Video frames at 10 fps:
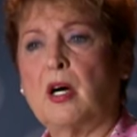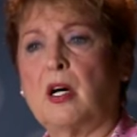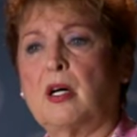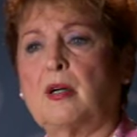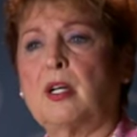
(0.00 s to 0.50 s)

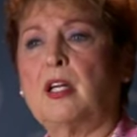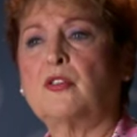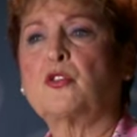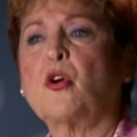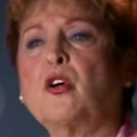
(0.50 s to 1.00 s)
Uh,
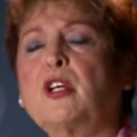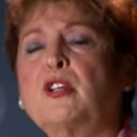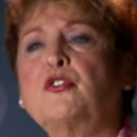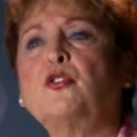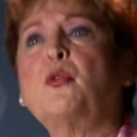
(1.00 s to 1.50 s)
as long
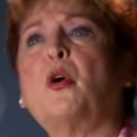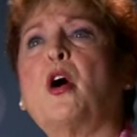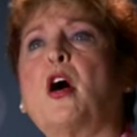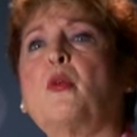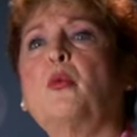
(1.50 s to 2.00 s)
as you
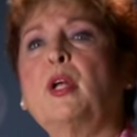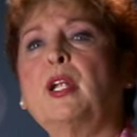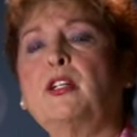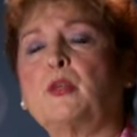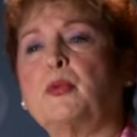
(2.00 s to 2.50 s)
are
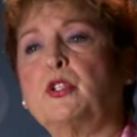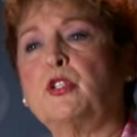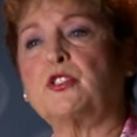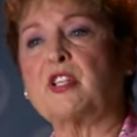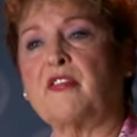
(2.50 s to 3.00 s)
willing to put
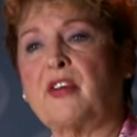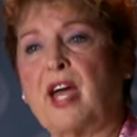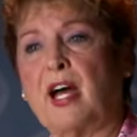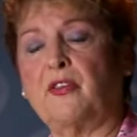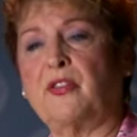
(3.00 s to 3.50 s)
yourself
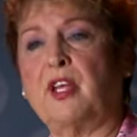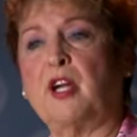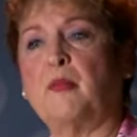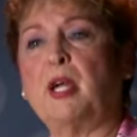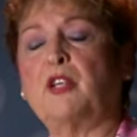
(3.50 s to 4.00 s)
out
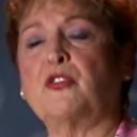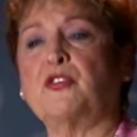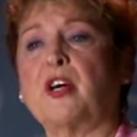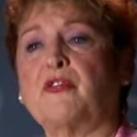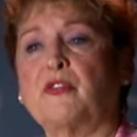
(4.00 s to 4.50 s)
there, make
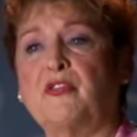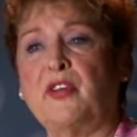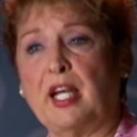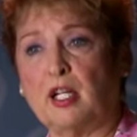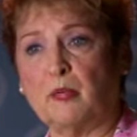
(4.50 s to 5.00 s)
yourself
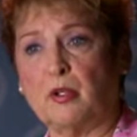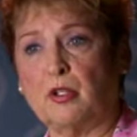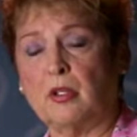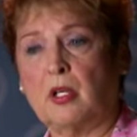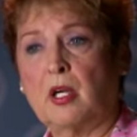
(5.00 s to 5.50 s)

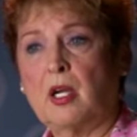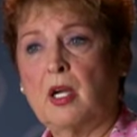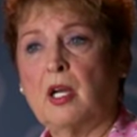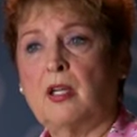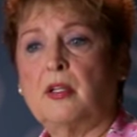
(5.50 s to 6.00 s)
available,
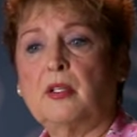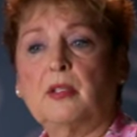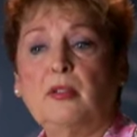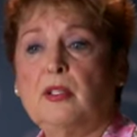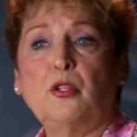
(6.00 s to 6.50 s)

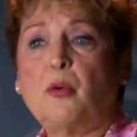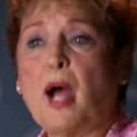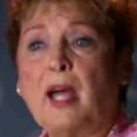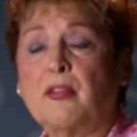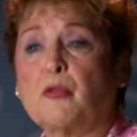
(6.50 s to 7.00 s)
you
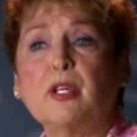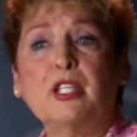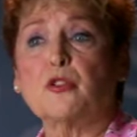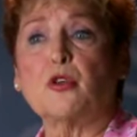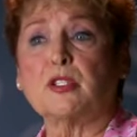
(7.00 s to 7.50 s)
have the
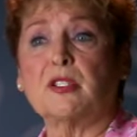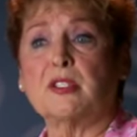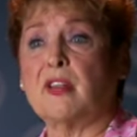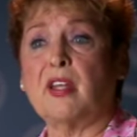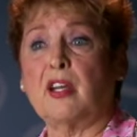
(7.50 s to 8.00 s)

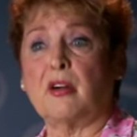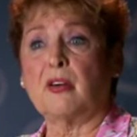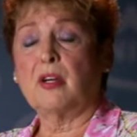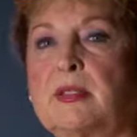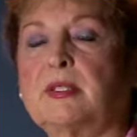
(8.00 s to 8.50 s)
resources are
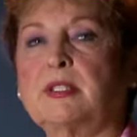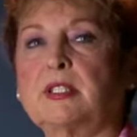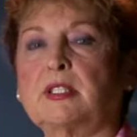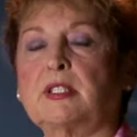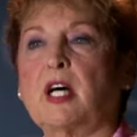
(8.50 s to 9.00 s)
there.
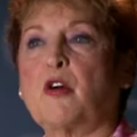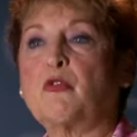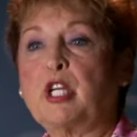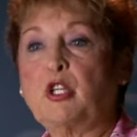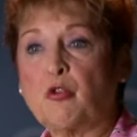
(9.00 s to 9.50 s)
A
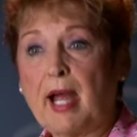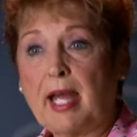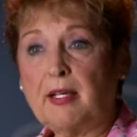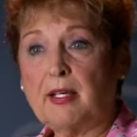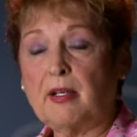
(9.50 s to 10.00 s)

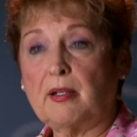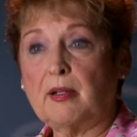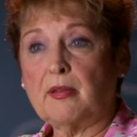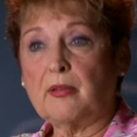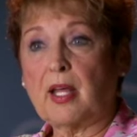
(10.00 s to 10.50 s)
regret
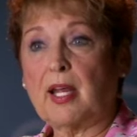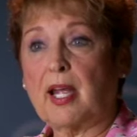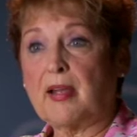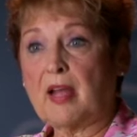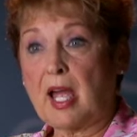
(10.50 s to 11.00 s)
that
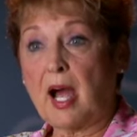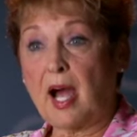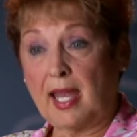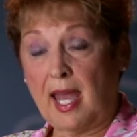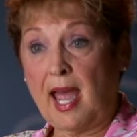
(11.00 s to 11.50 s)
I
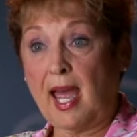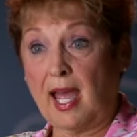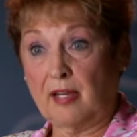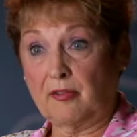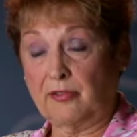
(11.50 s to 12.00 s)
I
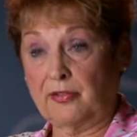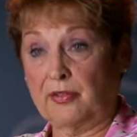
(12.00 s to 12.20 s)
have